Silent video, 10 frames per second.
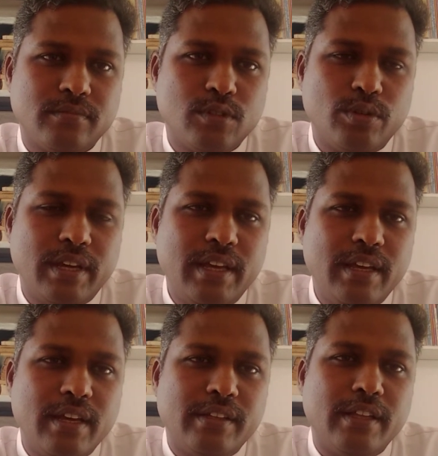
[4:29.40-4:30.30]
Okay,
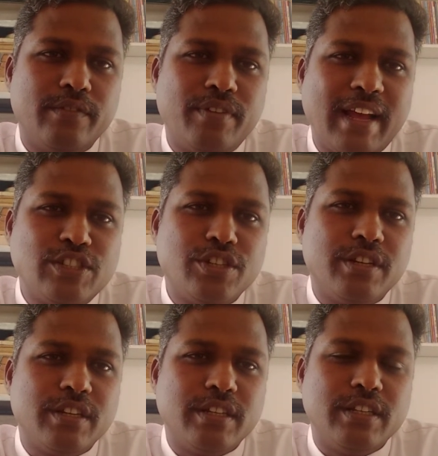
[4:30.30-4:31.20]
the
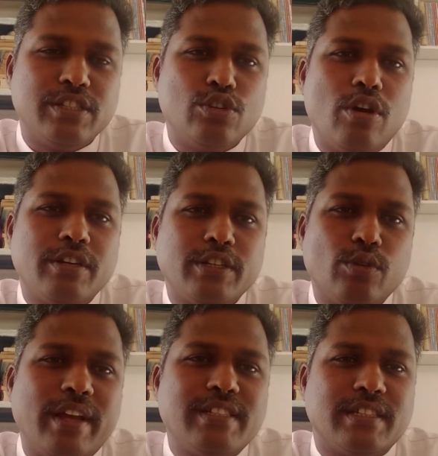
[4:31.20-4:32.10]
fracture is not
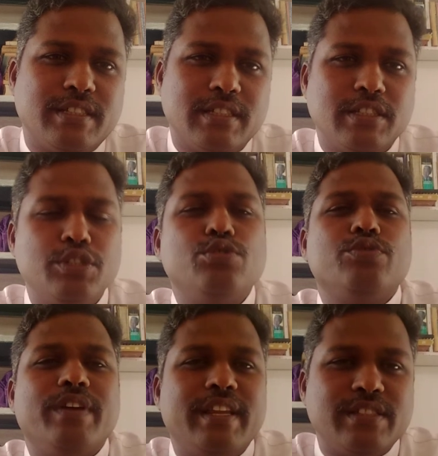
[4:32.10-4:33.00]
united due
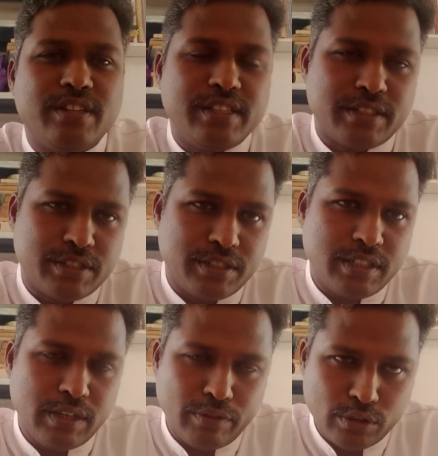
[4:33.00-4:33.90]
to various reasons.
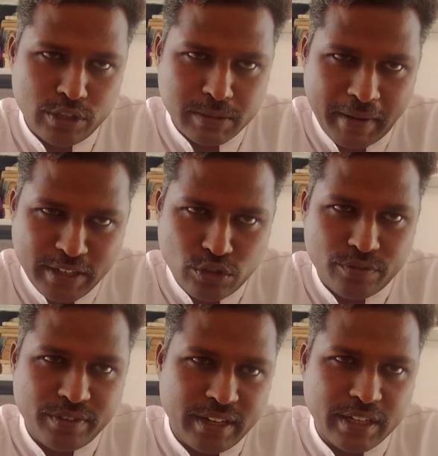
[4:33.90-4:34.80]
Even in spite
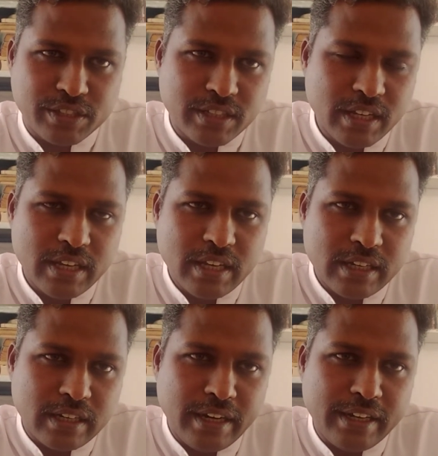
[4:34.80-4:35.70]
of various
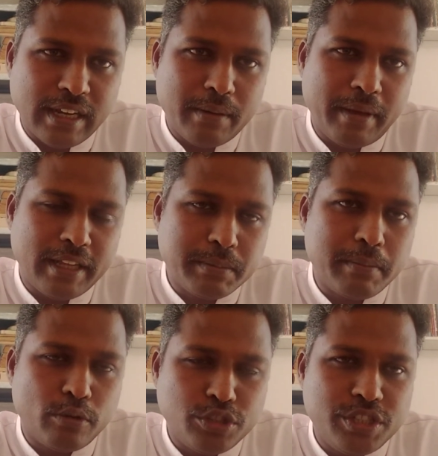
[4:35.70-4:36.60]
clinical
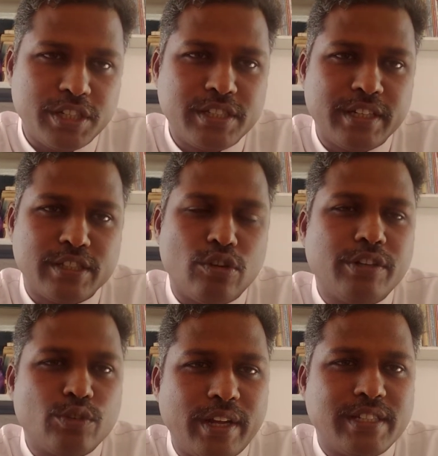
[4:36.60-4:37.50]
management procedures, it is not
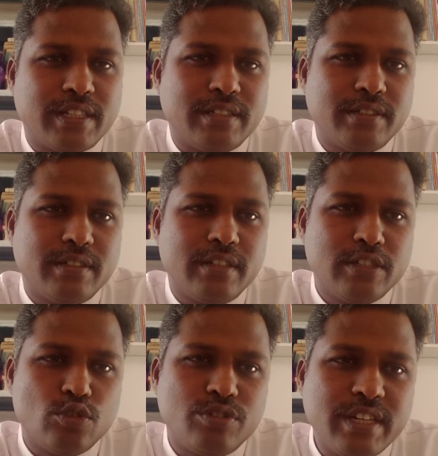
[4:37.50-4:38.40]
united.
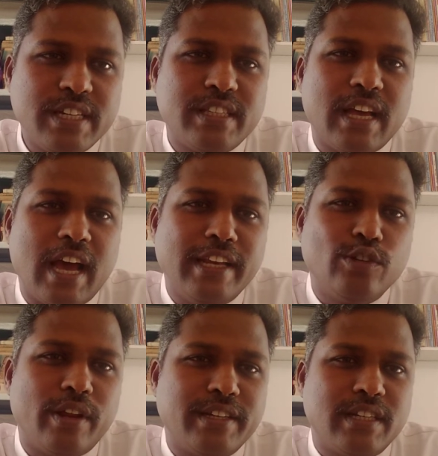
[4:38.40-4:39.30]
To treat the
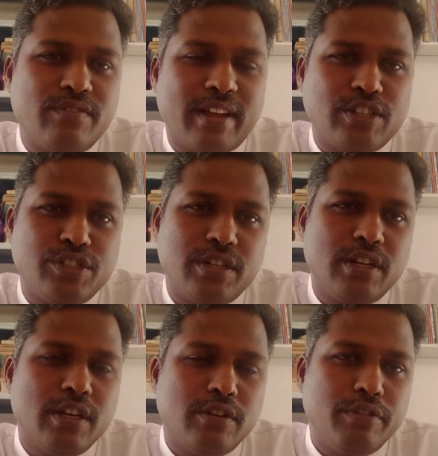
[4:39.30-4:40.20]
ununited fracture,
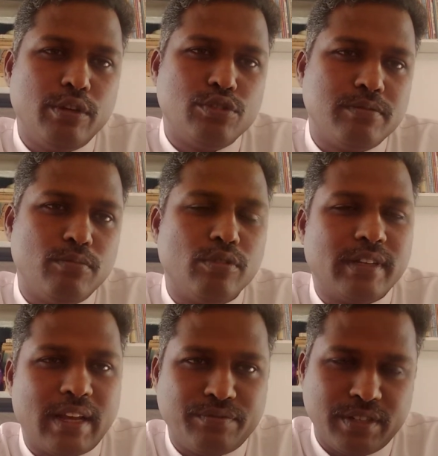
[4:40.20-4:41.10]
we use bone
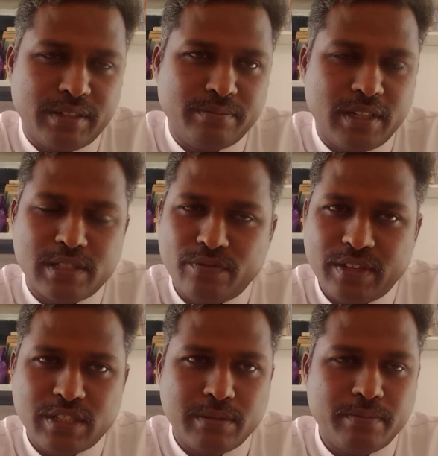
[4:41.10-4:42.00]
grafting. That's the
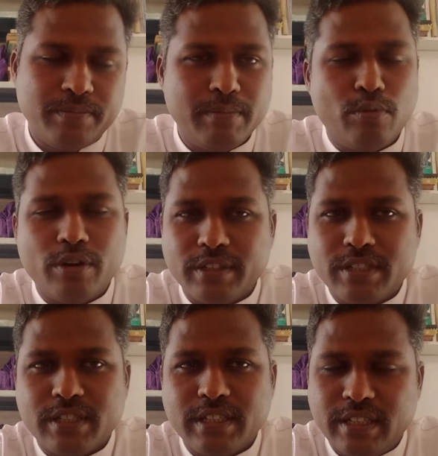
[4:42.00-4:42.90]
first
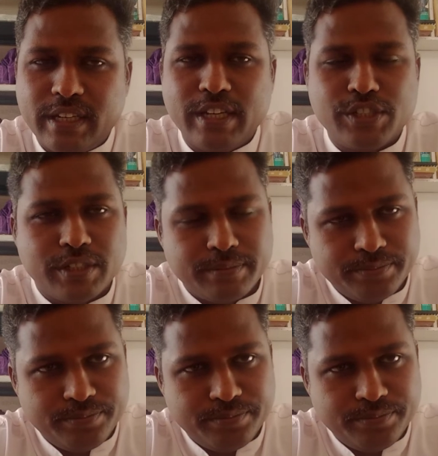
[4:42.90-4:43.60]
important indication.